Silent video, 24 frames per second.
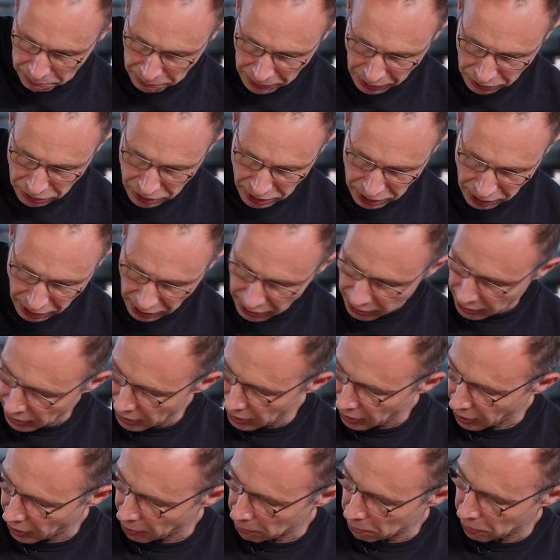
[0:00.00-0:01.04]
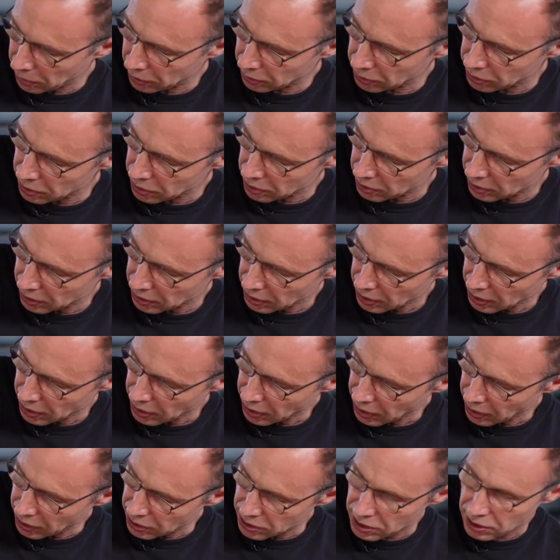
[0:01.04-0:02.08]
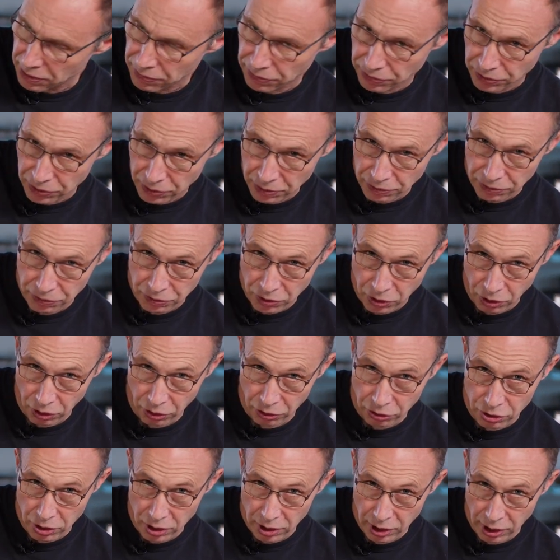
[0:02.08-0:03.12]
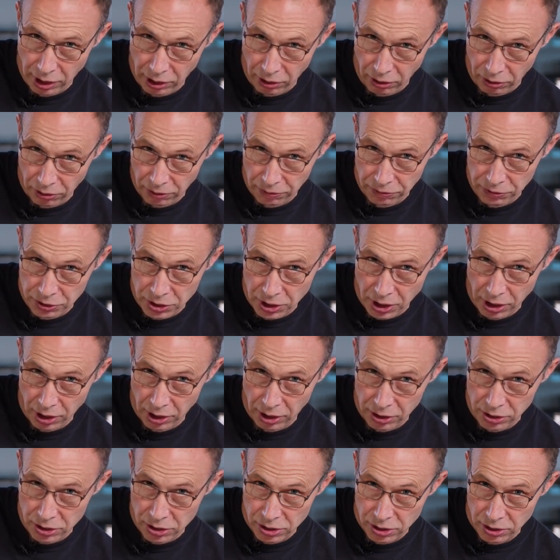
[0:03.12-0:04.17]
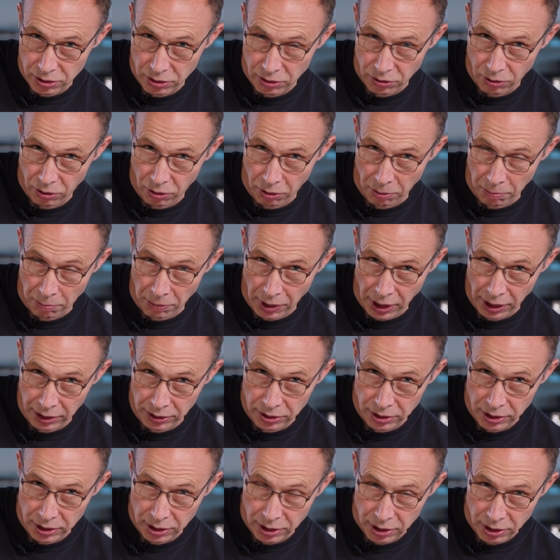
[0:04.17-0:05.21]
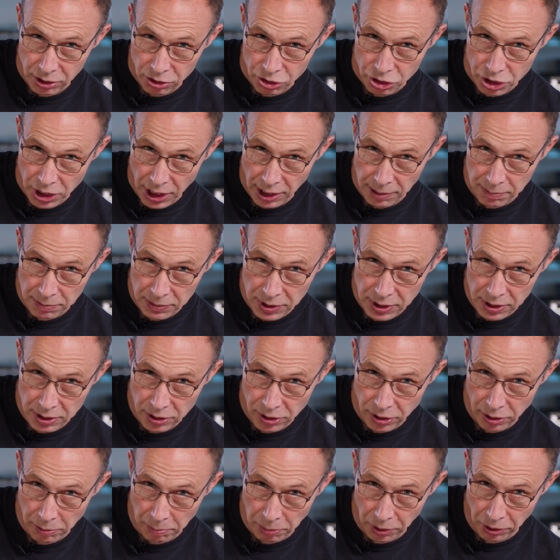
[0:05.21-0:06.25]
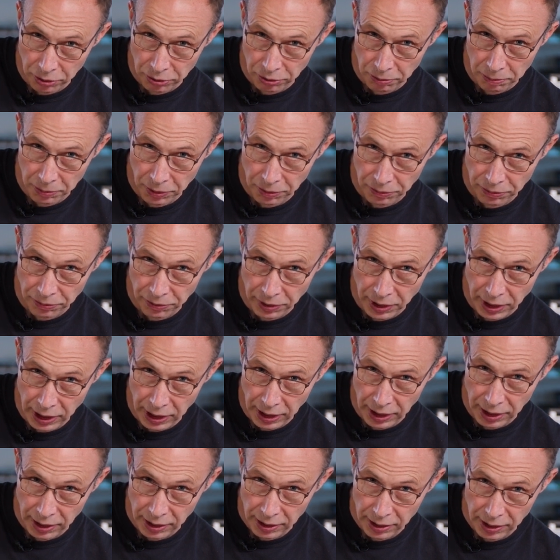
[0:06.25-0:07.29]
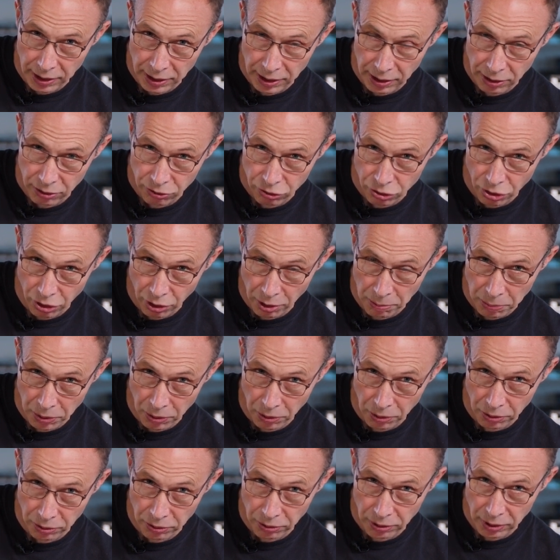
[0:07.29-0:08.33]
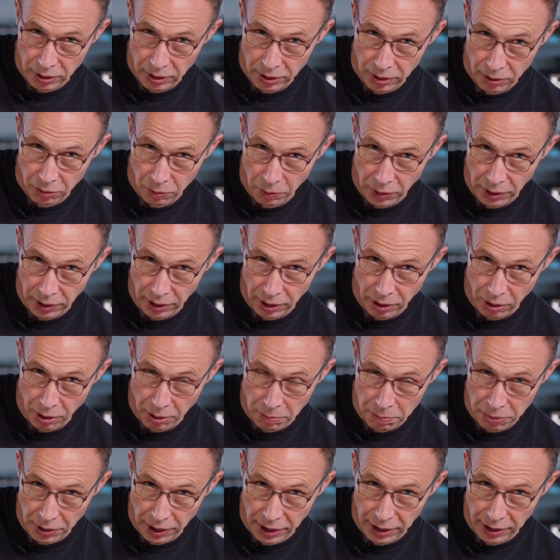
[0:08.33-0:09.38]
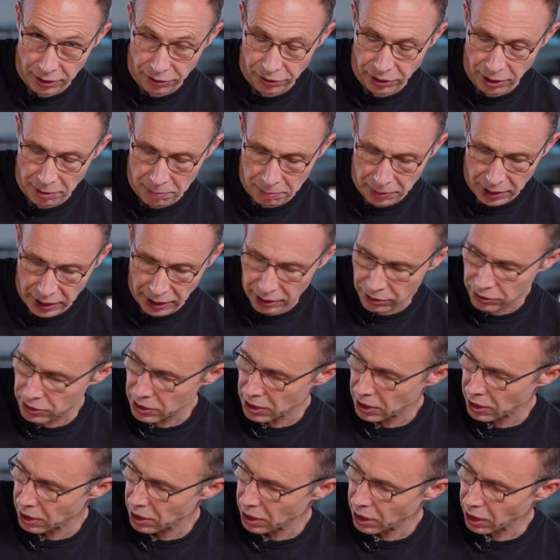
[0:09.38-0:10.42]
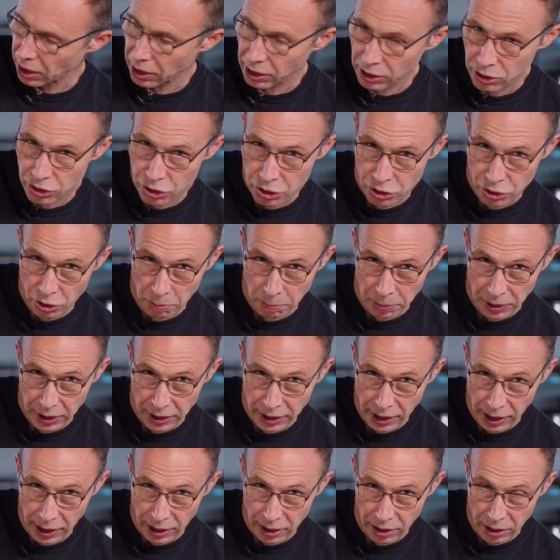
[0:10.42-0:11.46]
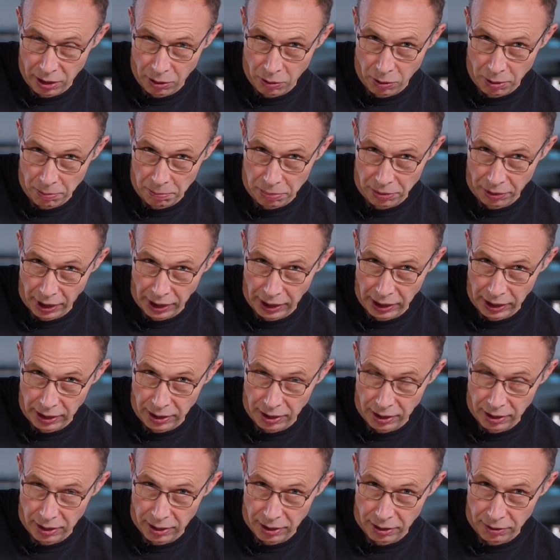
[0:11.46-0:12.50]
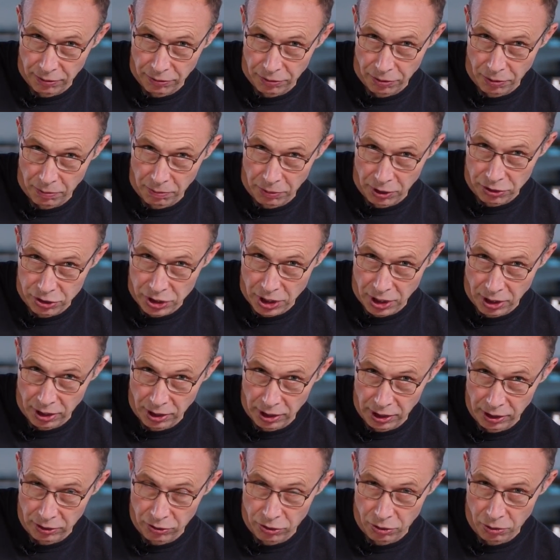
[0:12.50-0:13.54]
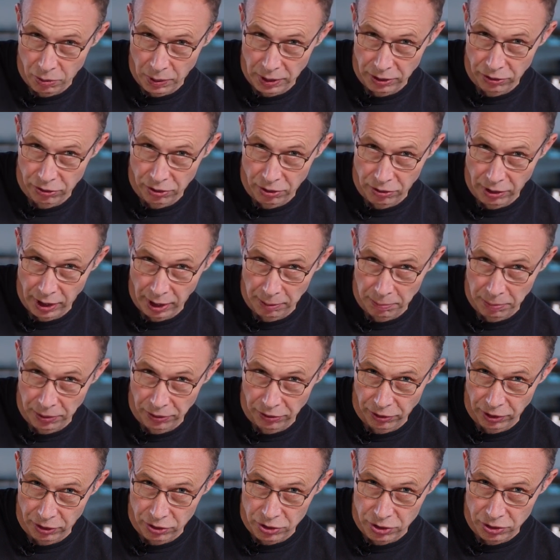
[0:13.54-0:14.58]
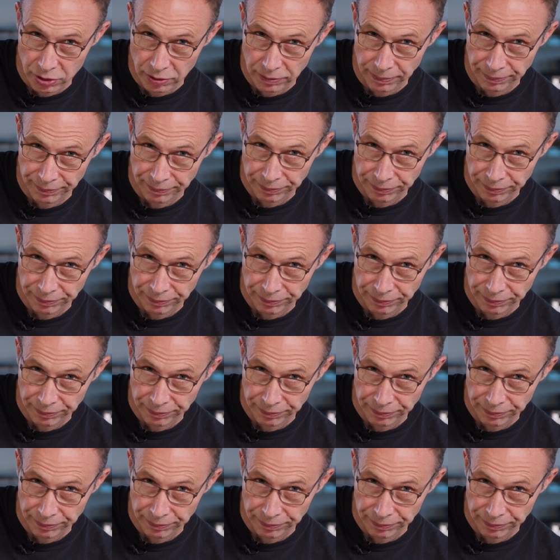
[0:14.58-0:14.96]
most likely happened is if you've got a lot of dirt or mud jammed into the bottom of the tripod where the lower brake assembly is, and it's stopping that lower brake from returning to its correct position.